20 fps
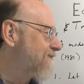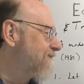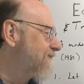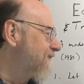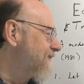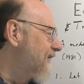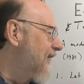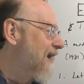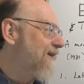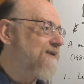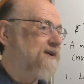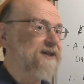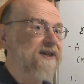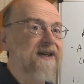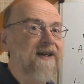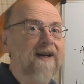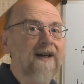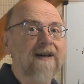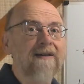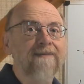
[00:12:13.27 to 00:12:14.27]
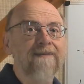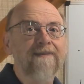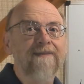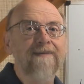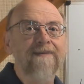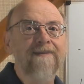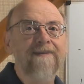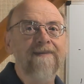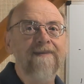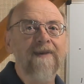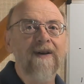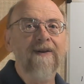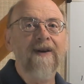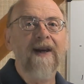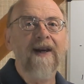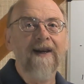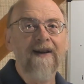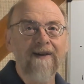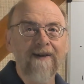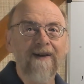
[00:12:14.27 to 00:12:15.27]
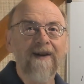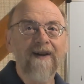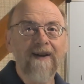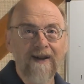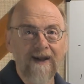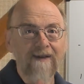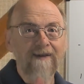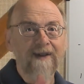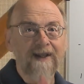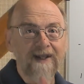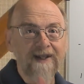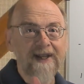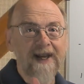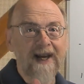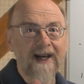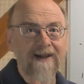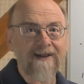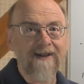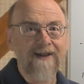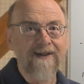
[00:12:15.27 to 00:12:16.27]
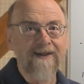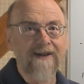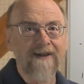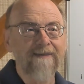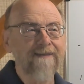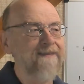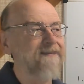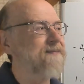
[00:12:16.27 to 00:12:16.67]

average income, okay, given the tax system.